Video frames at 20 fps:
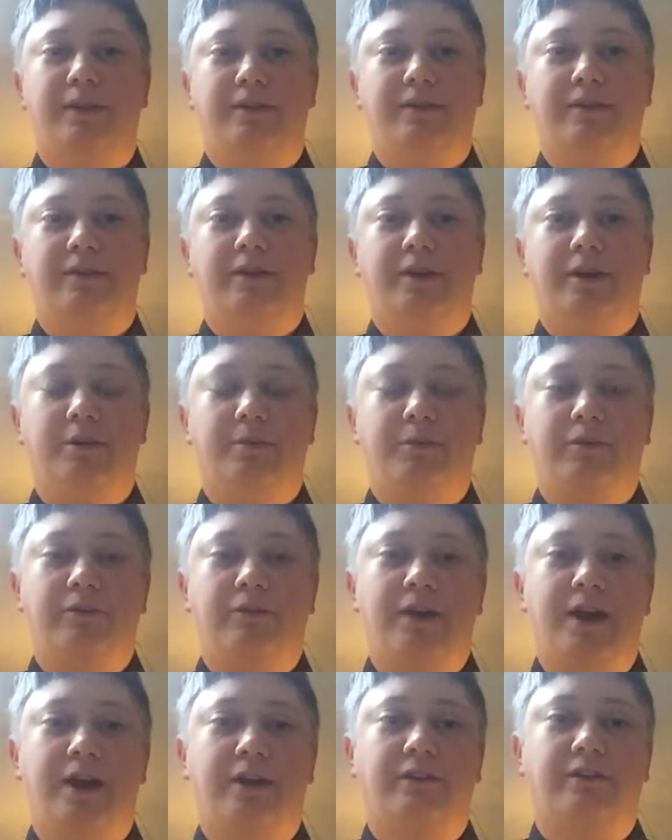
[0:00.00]
a terrible
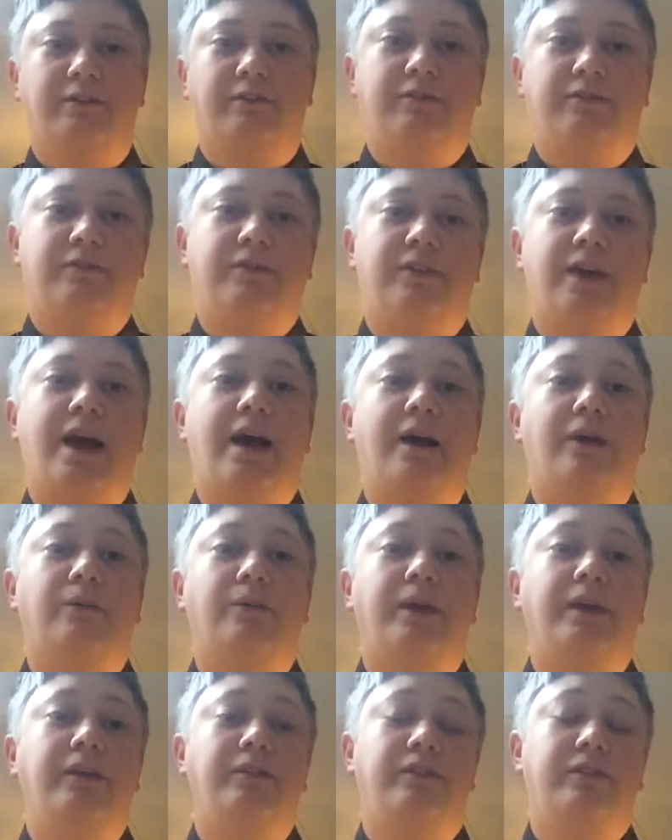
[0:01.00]
fact of how
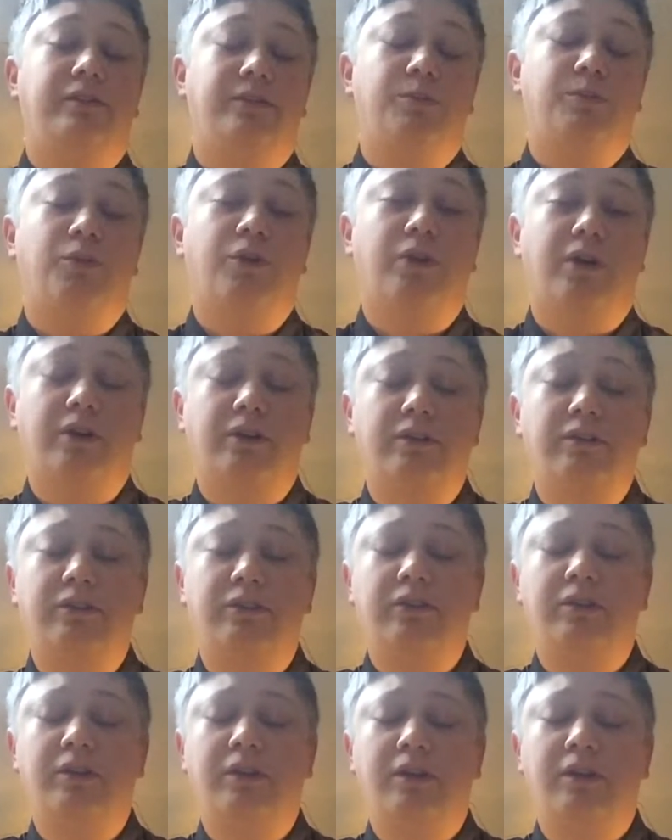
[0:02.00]
racism works.